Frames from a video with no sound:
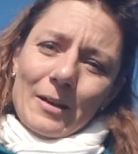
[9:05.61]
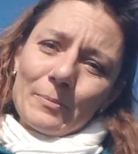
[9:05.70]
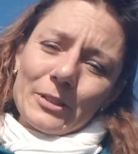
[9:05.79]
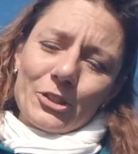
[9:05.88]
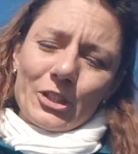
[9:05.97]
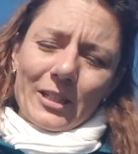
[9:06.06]

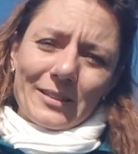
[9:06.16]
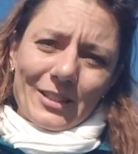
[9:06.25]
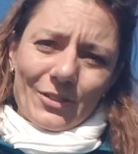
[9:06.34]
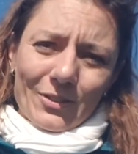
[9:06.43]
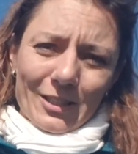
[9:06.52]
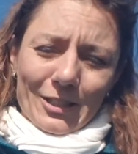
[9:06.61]
Please share these
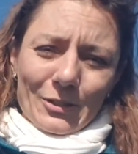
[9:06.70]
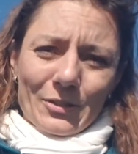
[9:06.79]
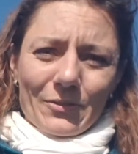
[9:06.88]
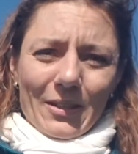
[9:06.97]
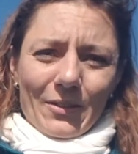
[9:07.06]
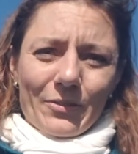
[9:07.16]
videos
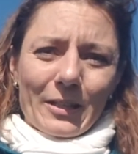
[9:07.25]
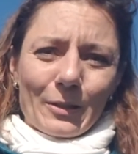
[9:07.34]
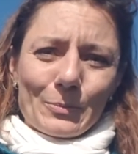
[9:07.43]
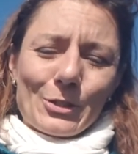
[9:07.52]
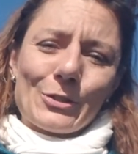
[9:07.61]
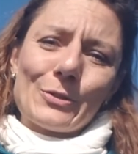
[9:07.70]
if they've
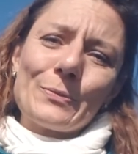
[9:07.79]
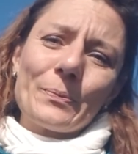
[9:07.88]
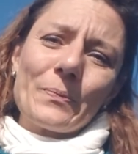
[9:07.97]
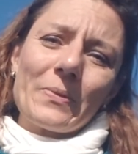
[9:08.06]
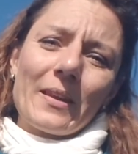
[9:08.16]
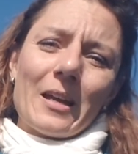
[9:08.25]
helped you.
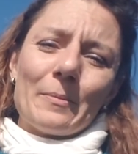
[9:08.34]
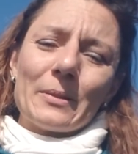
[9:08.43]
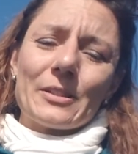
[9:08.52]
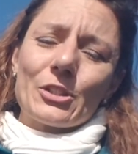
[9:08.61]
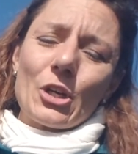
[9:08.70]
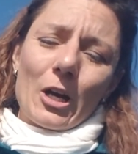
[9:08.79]

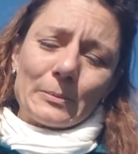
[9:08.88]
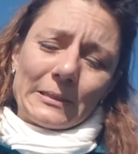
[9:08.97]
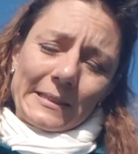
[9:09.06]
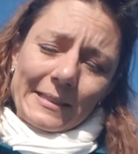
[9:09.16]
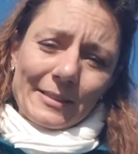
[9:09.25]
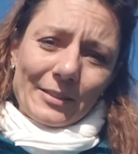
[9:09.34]
Please
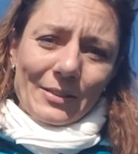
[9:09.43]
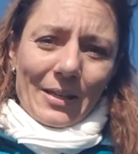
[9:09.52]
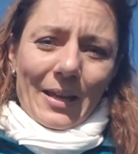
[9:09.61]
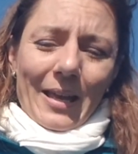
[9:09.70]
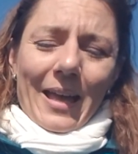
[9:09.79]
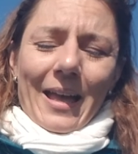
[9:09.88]
comment.
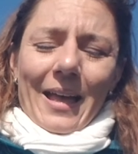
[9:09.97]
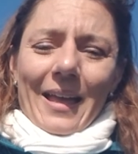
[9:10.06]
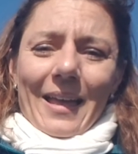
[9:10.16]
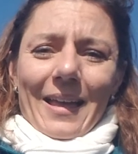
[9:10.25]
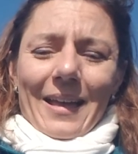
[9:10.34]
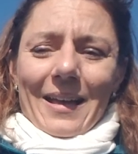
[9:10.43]

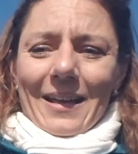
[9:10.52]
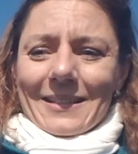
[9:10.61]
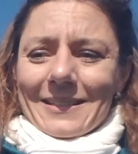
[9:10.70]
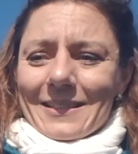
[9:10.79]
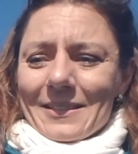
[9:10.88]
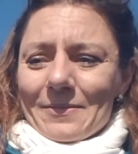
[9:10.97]
And
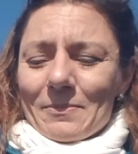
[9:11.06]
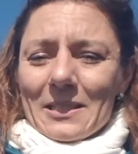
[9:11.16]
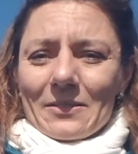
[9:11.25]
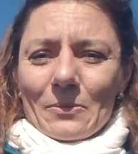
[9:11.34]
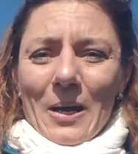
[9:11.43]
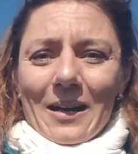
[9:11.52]

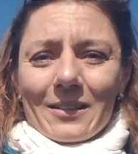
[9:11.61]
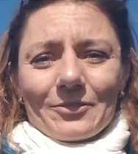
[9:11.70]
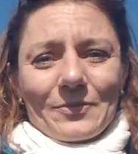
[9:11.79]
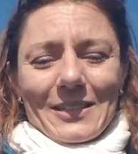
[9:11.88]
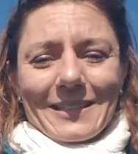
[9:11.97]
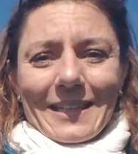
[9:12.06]
meanwhile,
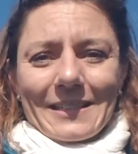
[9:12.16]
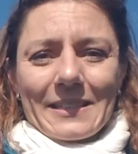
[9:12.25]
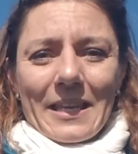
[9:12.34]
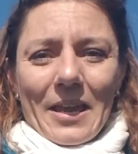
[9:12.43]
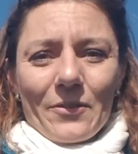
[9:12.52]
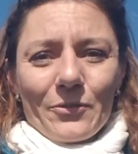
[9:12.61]
stay
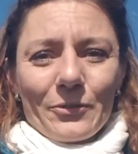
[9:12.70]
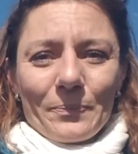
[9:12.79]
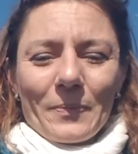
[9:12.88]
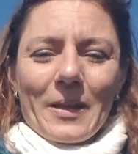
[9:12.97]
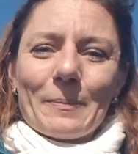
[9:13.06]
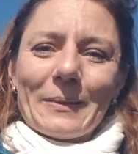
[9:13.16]
safe.
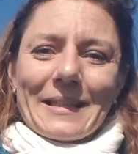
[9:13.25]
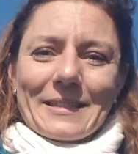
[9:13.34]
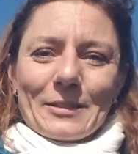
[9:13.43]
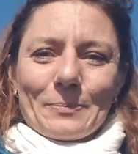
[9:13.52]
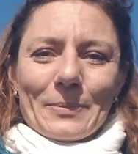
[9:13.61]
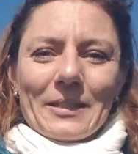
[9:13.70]

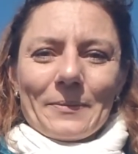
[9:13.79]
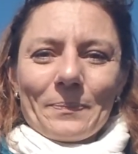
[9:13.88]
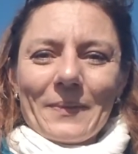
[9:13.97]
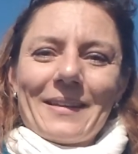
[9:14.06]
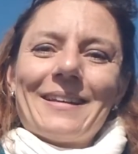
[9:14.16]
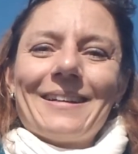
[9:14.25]
Blessed be.
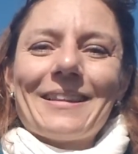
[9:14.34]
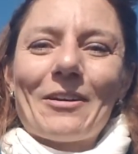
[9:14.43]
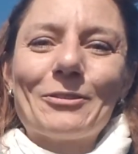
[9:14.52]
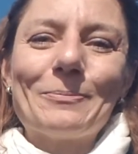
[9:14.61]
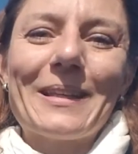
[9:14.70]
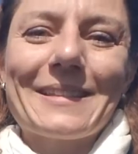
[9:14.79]
Love
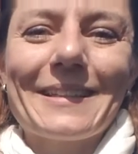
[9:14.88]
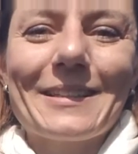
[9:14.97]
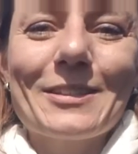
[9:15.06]
and blessings.